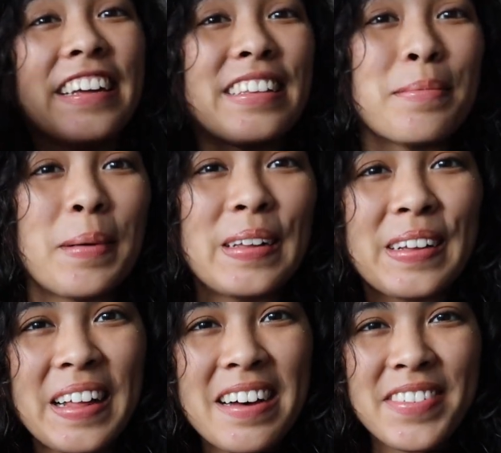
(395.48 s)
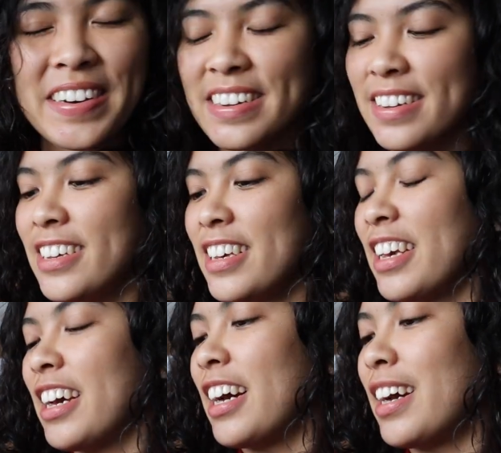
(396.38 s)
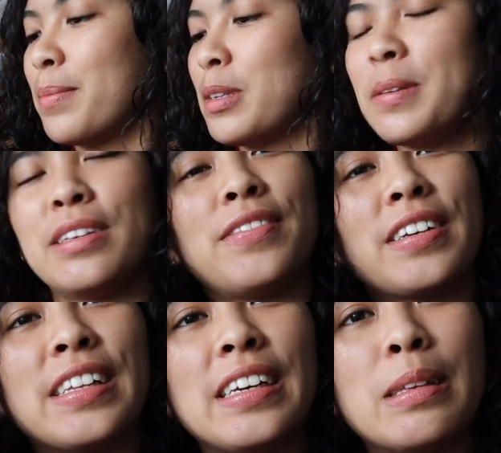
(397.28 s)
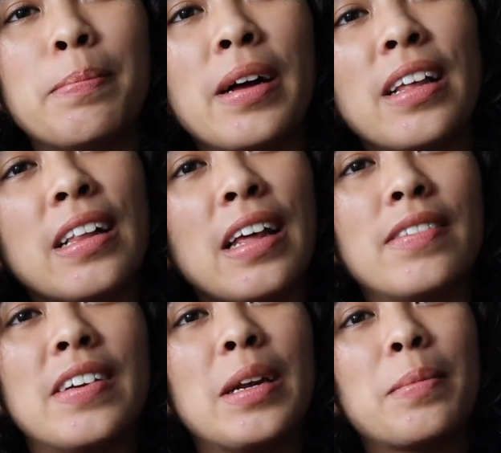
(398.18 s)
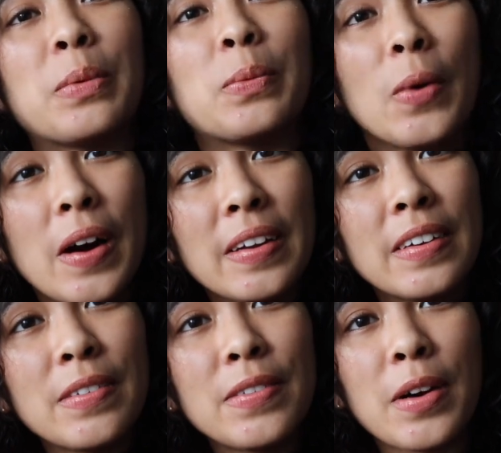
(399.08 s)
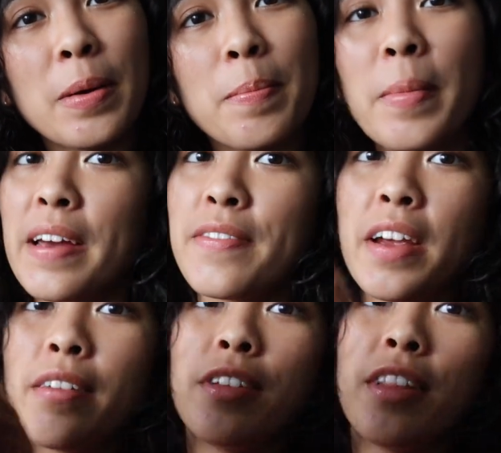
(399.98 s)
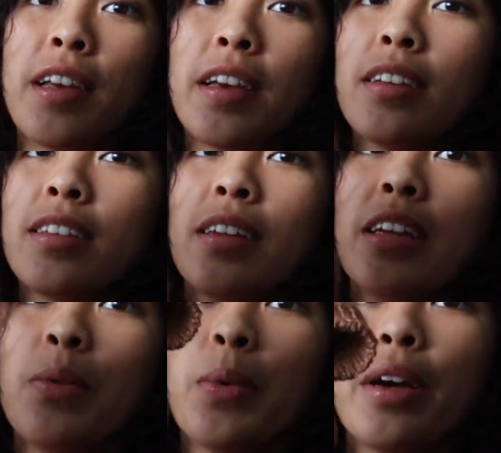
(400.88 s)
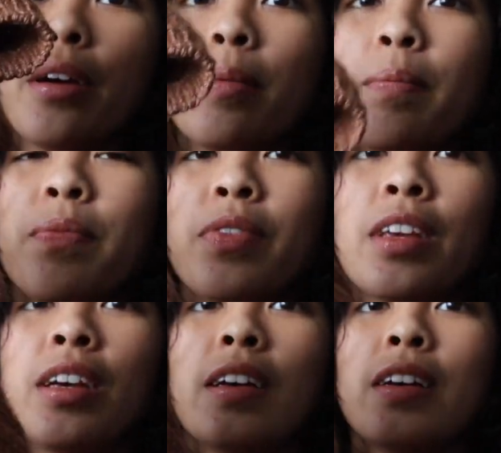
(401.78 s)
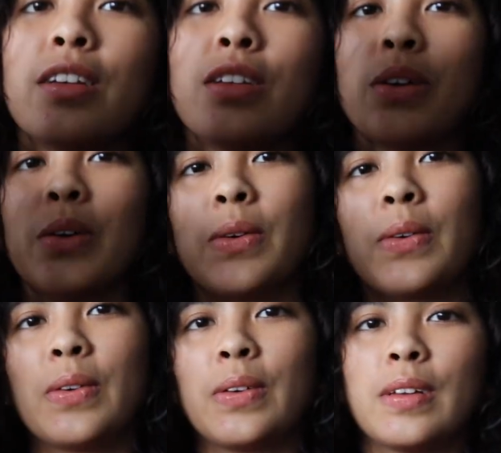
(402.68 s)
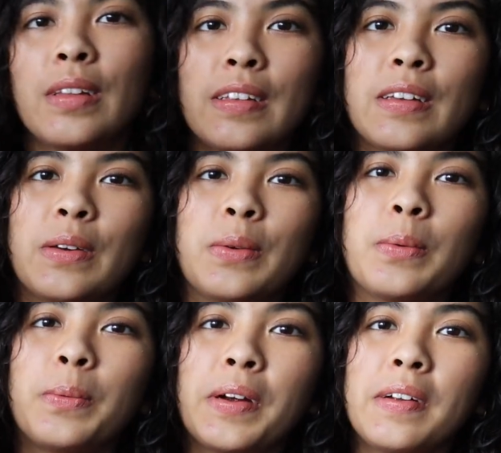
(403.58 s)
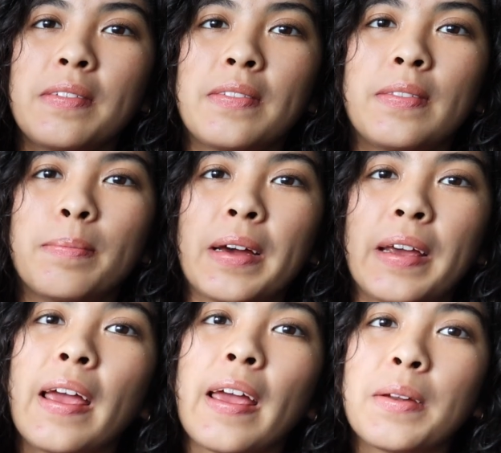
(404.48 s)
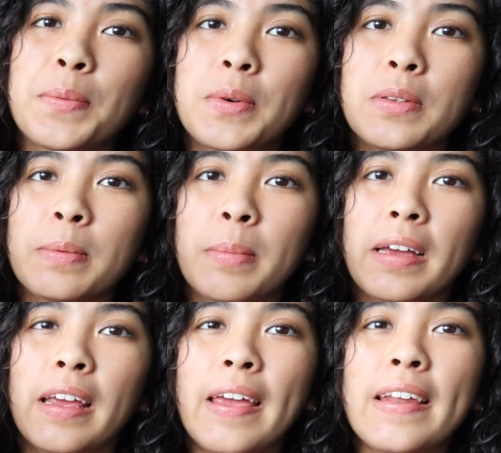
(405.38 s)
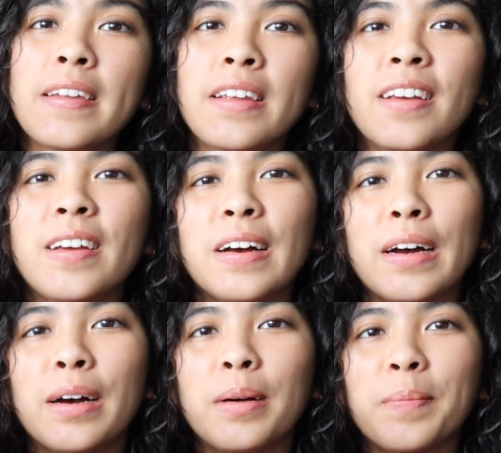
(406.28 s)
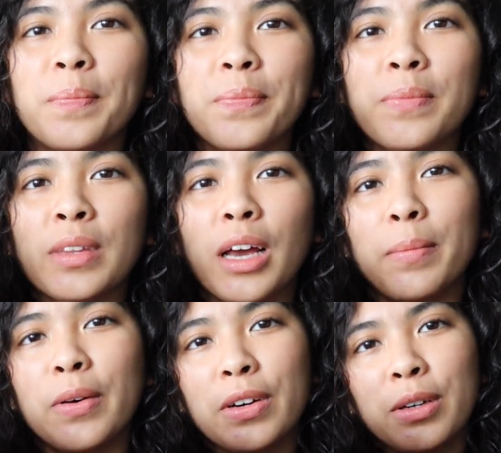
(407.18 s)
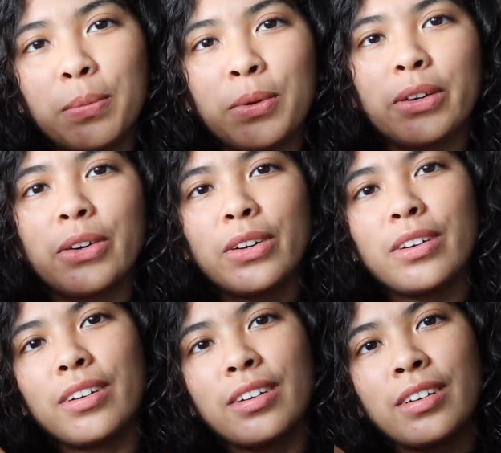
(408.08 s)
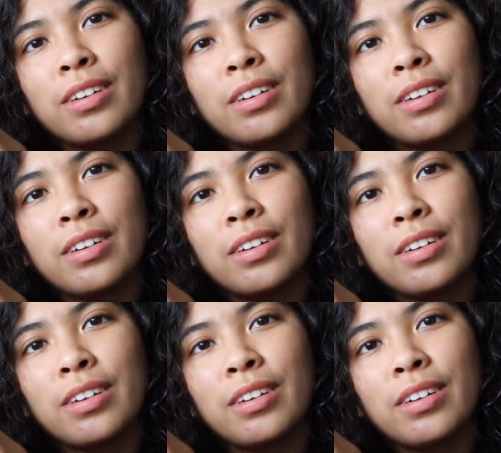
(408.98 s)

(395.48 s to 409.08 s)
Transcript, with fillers: it's a balaclava. Um, specifically, it's balaclava number one from My Favorite Things Knitwear. So that's how you would wear it if my hand was my head. Um, I'm not going to put it on